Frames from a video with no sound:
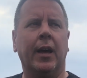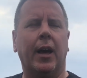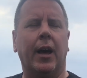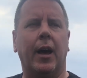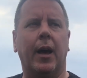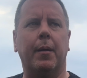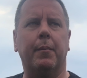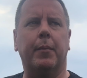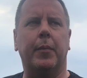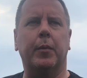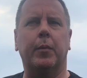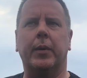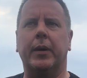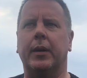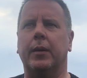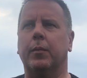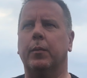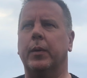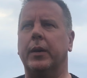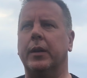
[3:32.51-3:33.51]
But we
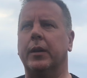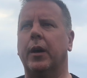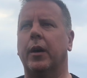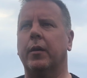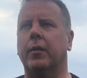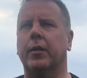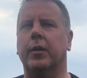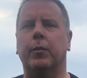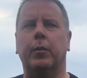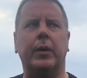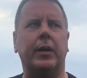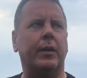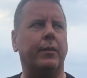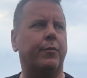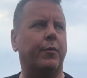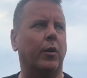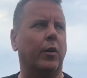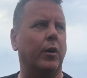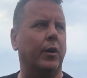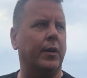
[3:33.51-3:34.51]
know that we've
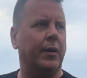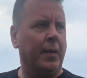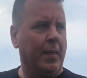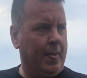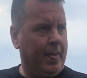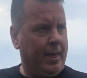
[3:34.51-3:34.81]
got